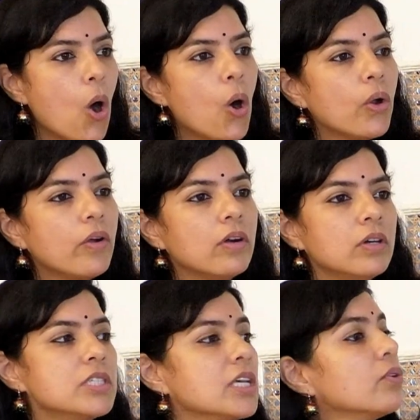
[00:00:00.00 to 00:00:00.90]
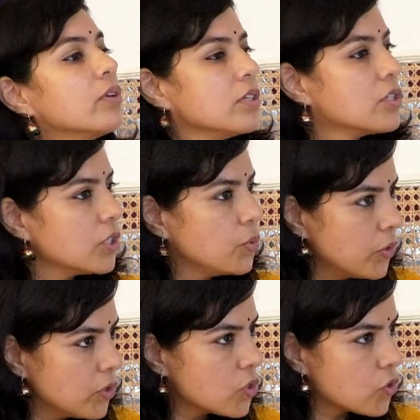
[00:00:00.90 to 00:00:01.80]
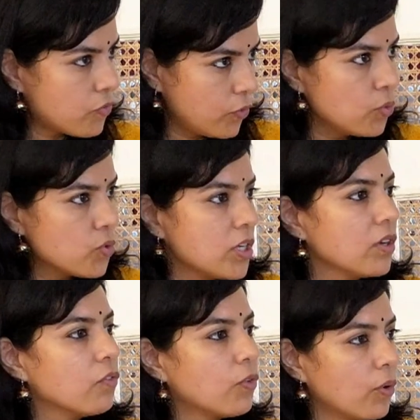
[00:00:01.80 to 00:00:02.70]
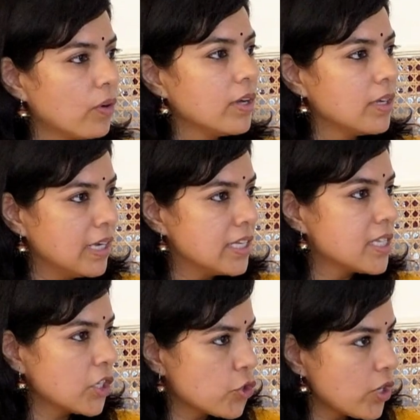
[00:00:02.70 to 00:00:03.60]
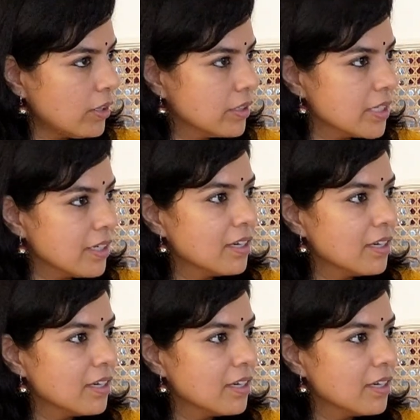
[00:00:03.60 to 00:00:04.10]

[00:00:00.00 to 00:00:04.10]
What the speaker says: or derogatory words using for any sexuality.